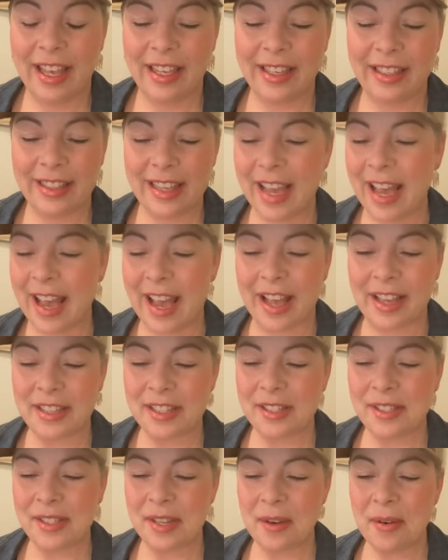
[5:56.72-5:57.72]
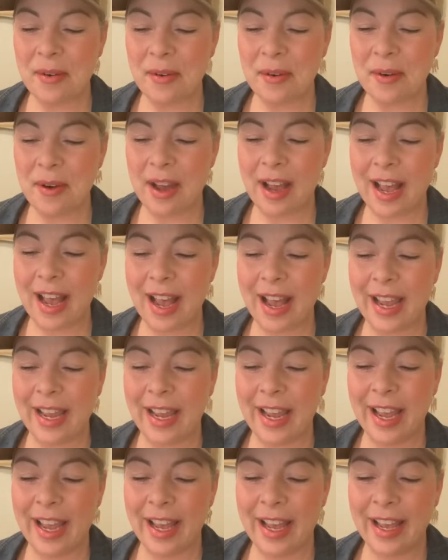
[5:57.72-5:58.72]
Yeah, so I
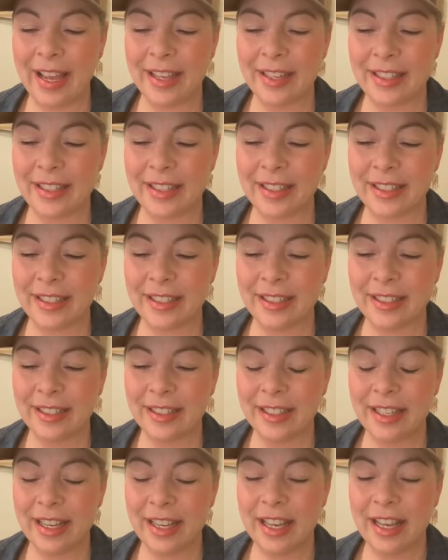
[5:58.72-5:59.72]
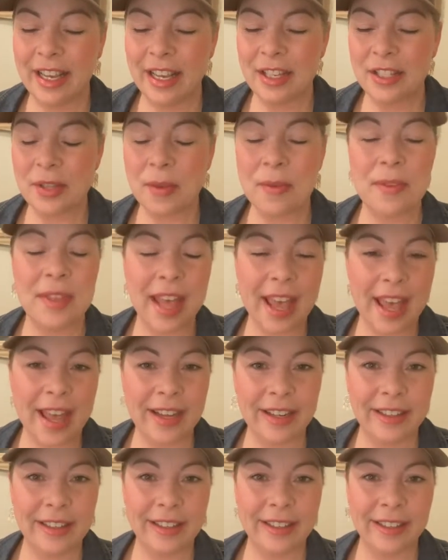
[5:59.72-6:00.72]
had so
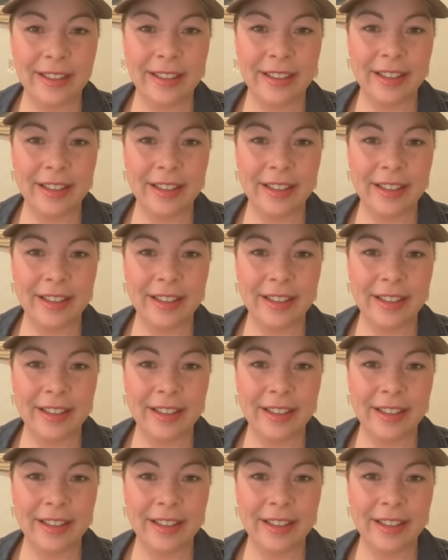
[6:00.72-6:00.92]
then